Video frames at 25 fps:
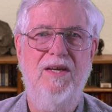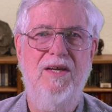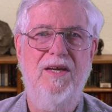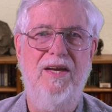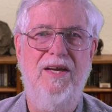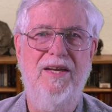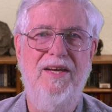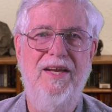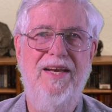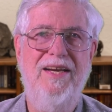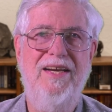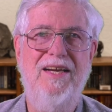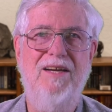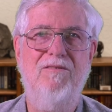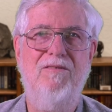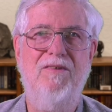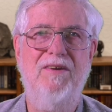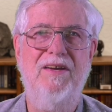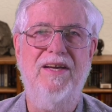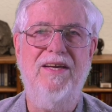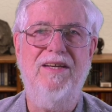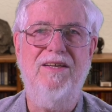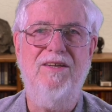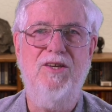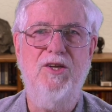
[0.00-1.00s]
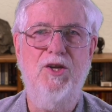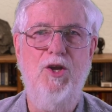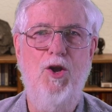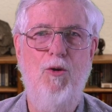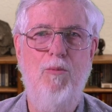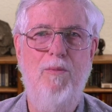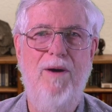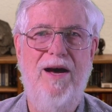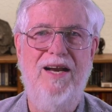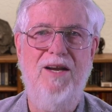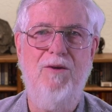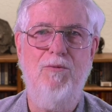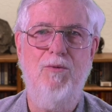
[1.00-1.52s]
In any event,
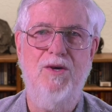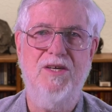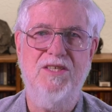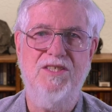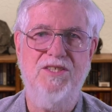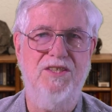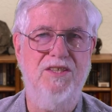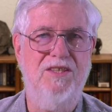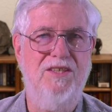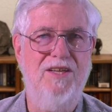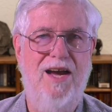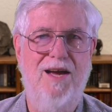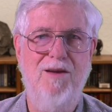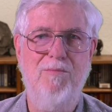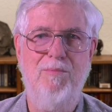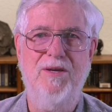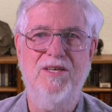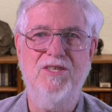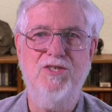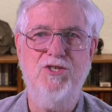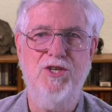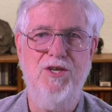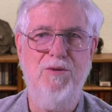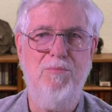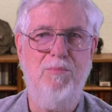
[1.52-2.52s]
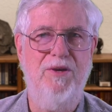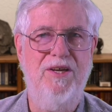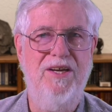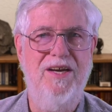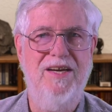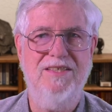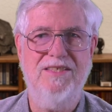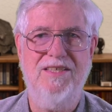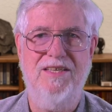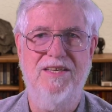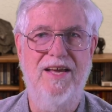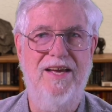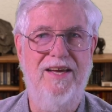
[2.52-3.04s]
nobody wants to type in
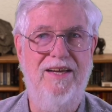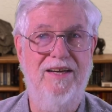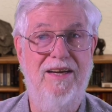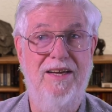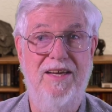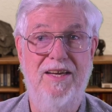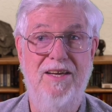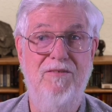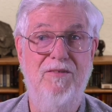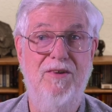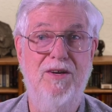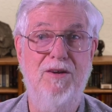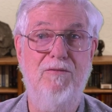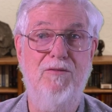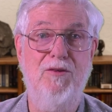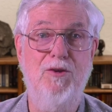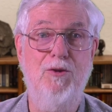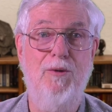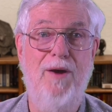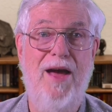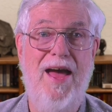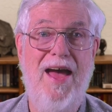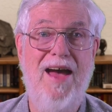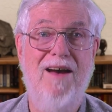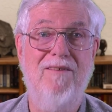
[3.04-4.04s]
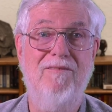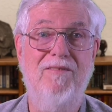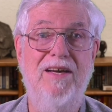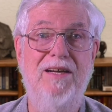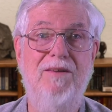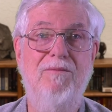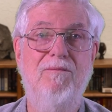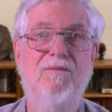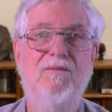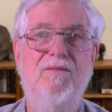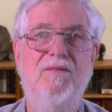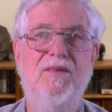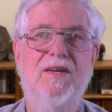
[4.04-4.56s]
GPS data even if you have it.
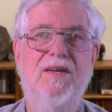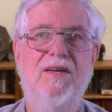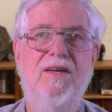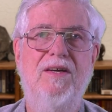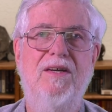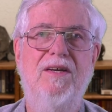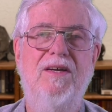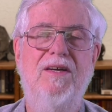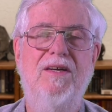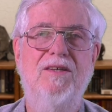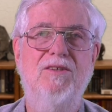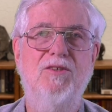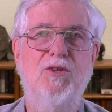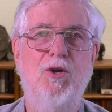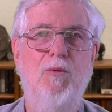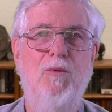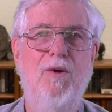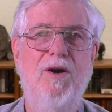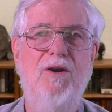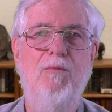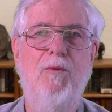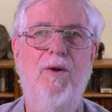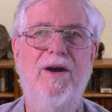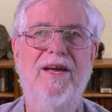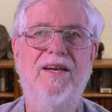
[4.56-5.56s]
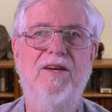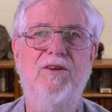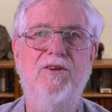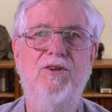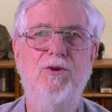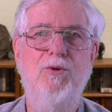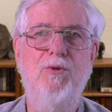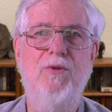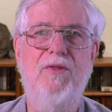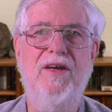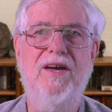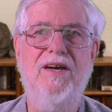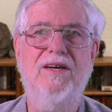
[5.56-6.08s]
So one way to
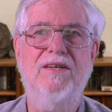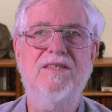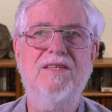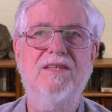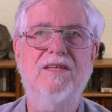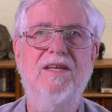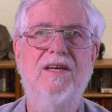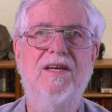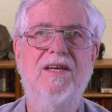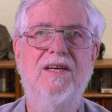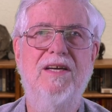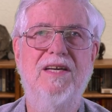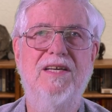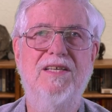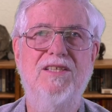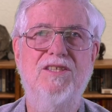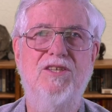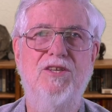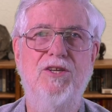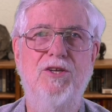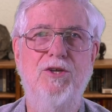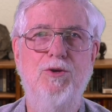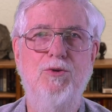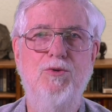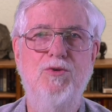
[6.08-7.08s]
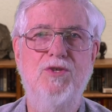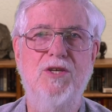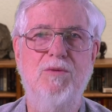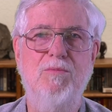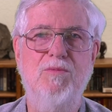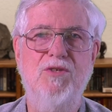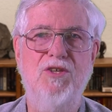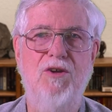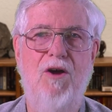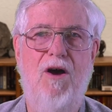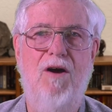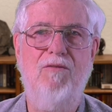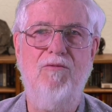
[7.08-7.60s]
do this is to use some
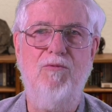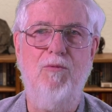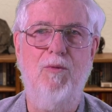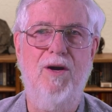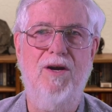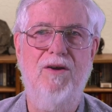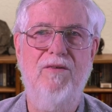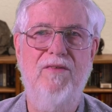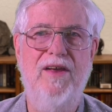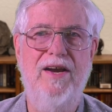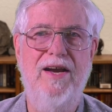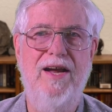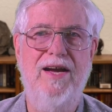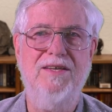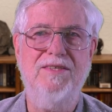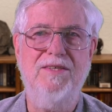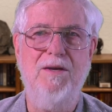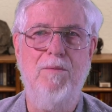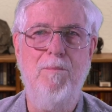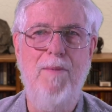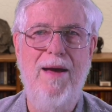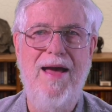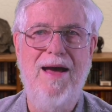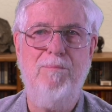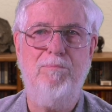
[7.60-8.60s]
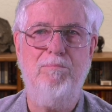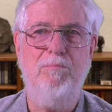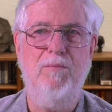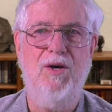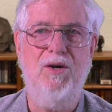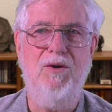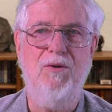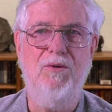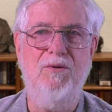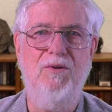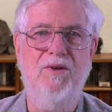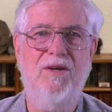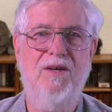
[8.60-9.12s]
software that has a map
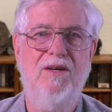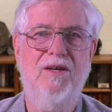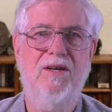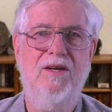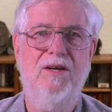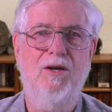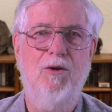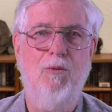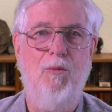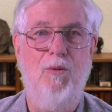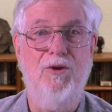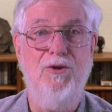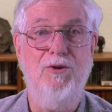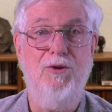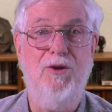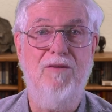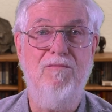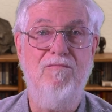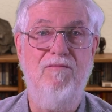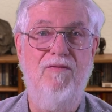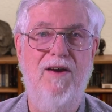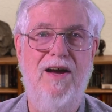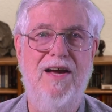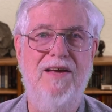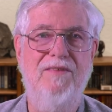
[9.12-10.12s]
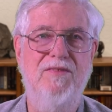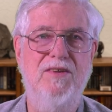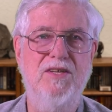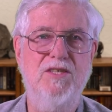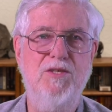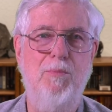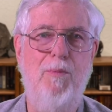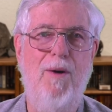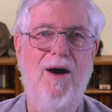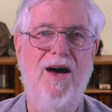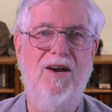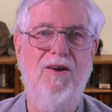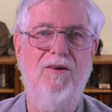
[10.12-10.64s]
mode, where you can find the
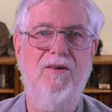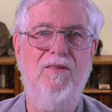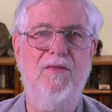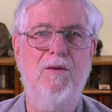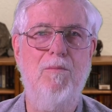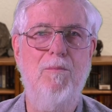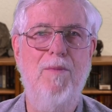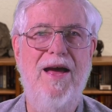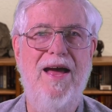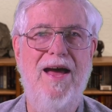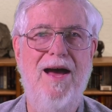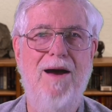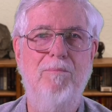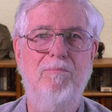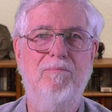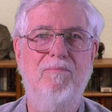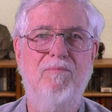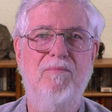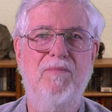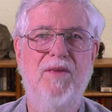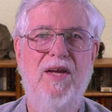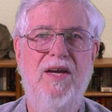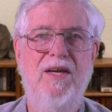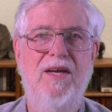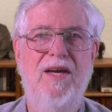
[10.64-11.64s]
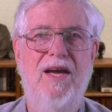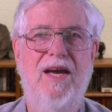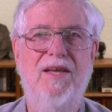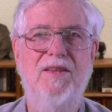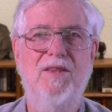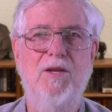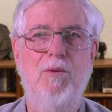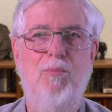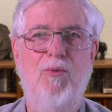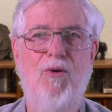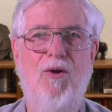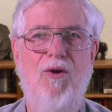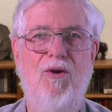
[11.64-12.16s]
spot on the map, and
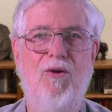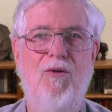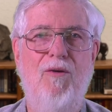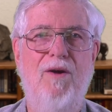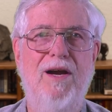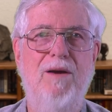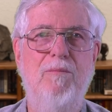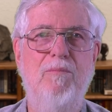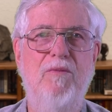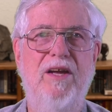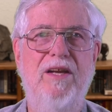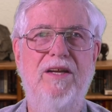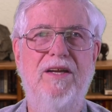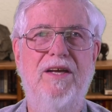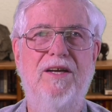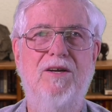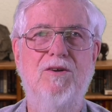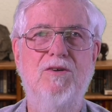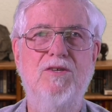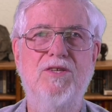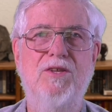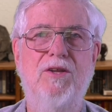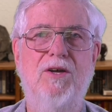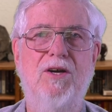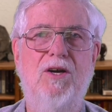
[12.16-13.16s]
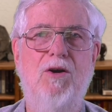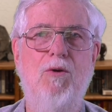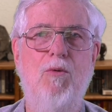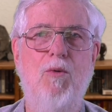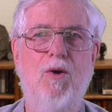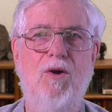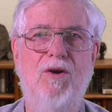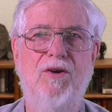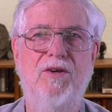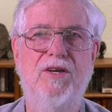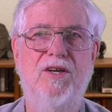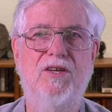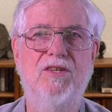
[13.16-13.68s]
the program then enters the
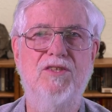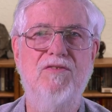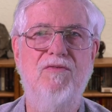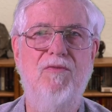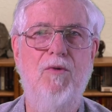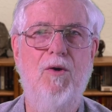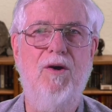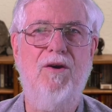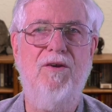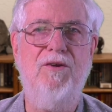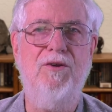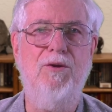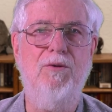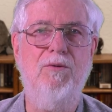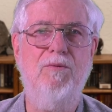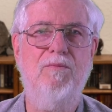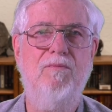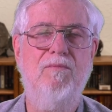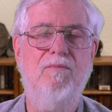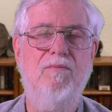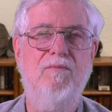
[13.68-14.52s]
coordinates for you.